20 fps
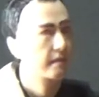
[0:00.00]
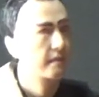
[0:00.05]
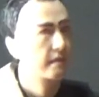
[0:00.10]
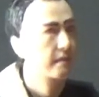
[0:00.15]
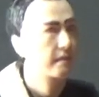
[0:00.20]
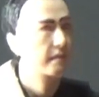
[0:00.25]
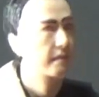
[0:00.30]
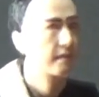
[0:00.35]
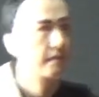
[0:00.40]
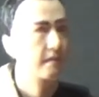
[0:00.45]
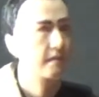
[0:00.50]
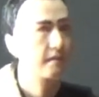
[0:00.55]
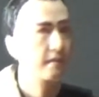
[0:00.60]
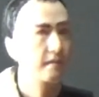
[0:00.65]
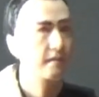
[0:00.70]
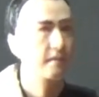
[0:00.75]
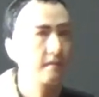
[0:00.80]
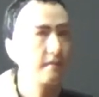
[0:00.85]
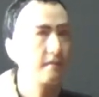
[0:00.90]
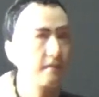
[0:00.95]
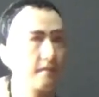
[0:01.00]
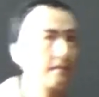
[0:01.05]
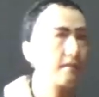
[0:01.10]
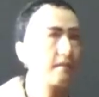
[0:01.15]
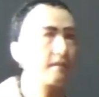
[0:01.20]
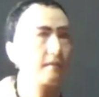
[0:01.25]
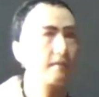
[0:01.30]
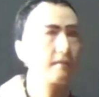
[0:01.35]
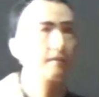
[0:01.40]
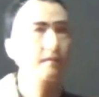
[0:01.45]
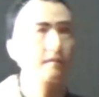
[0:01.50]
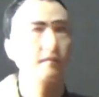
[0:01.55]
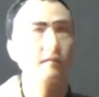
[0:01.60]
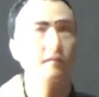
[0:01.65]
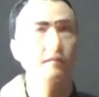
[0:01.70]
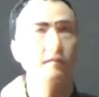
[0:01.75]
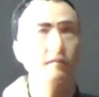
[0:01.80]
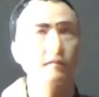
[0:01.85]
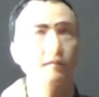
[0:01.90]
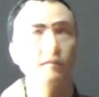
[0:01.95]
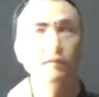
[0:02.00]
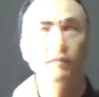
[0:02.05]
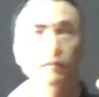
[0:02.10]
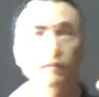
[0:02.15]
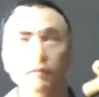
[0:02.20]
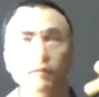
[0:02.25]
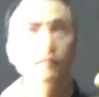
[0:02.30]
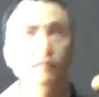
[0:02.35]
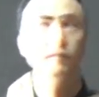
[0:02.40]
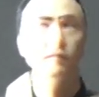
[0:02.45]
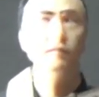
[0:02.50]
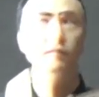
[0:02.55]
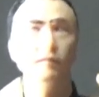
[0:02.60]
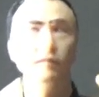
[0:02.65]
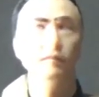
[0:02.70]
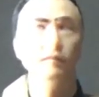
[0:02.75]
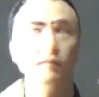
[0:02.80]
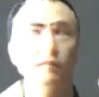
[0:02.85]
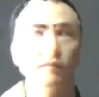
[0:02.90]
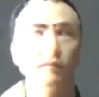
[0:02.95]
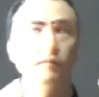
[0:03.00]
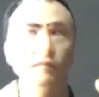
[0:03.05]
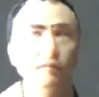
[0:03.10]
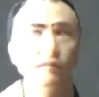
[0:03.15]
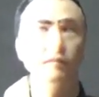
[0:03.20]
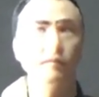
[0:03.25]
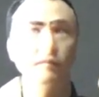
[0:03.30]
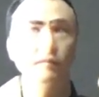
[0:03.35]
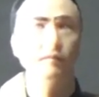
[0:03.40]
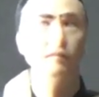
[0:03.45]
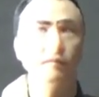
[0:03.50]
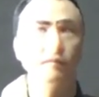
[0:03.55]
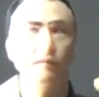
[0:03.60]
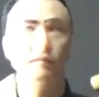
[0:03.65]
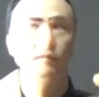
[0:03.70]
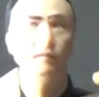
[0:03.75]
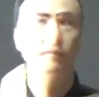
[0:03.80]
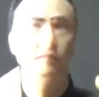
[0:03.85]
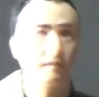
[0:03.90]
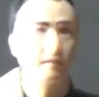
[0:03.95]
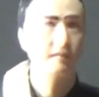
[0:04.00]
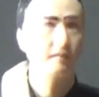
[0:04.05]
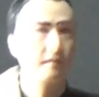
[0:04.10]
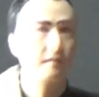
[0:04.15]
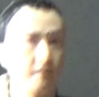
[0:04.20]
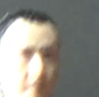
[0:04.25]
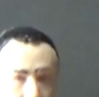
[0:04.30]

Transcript: yeah really good really good addition to the line I'm really looking forward to